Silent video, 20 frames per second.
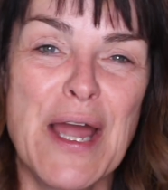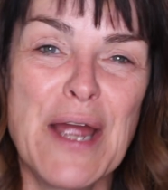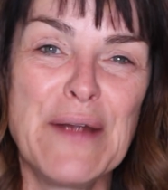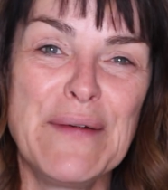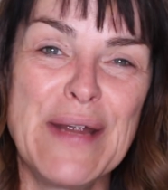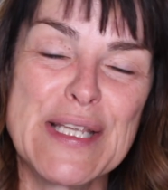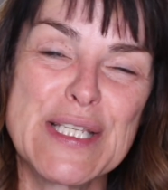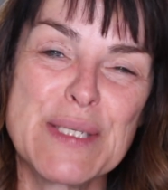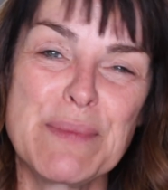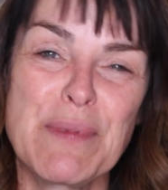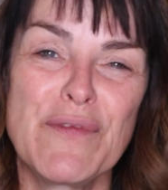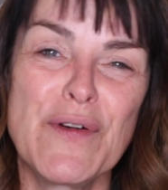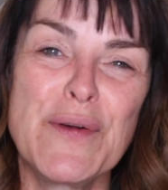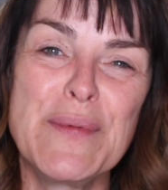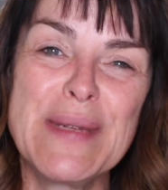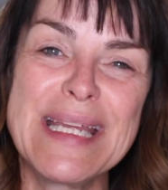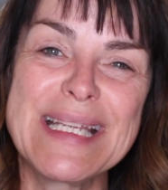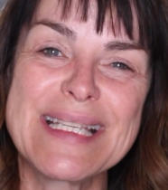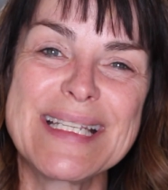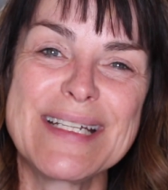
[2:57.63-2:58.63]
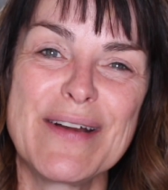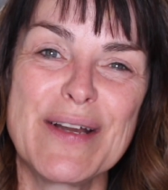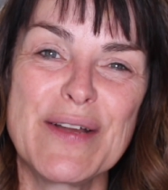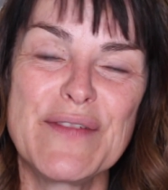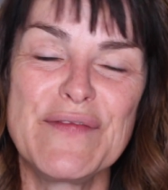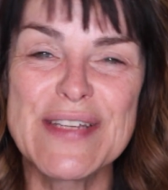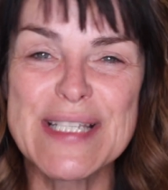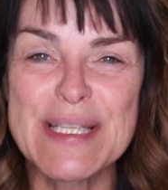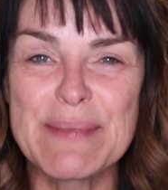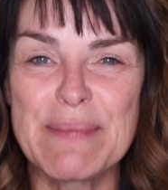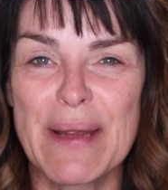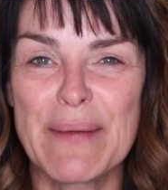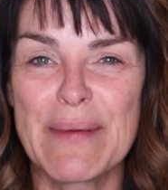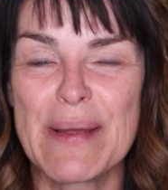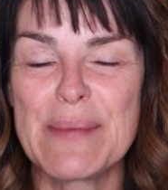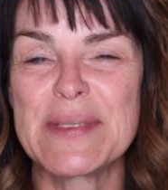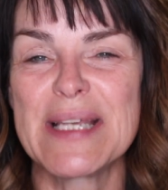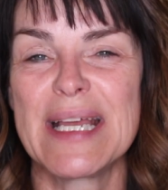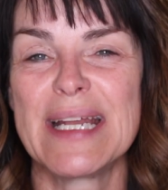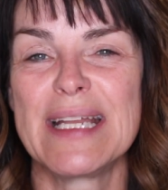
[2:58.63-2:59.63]
All right, so before we get started, visit my
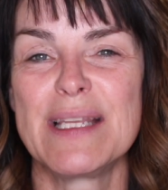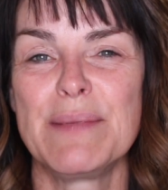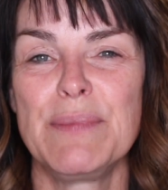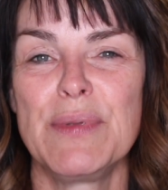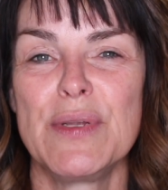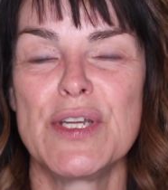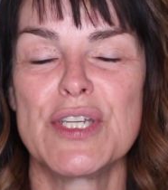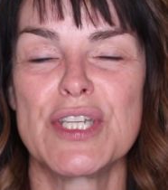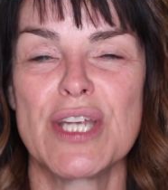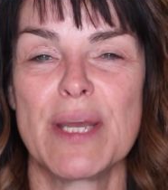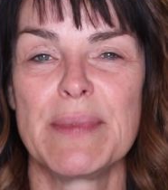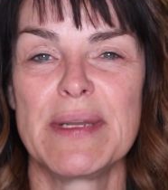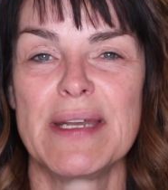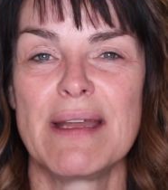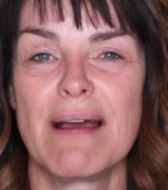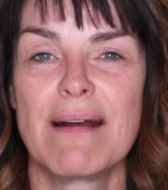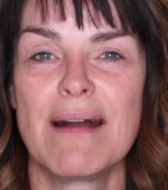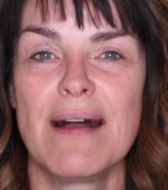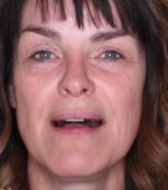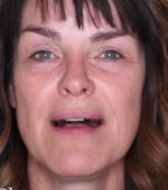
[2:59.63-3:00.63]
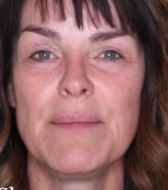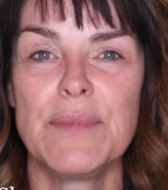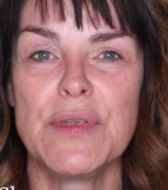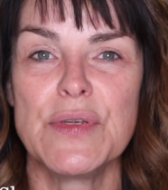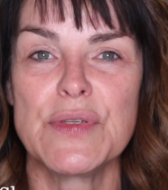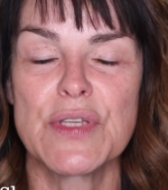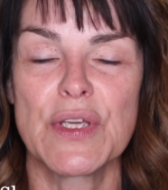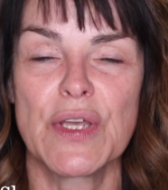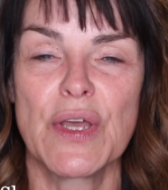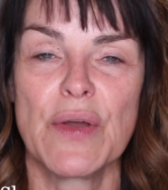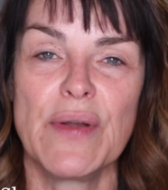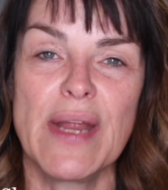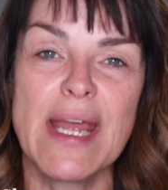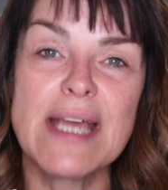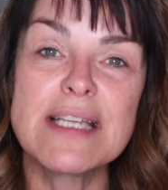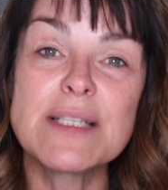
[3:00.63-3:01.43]
website at thebeautyshaman.com. Use the code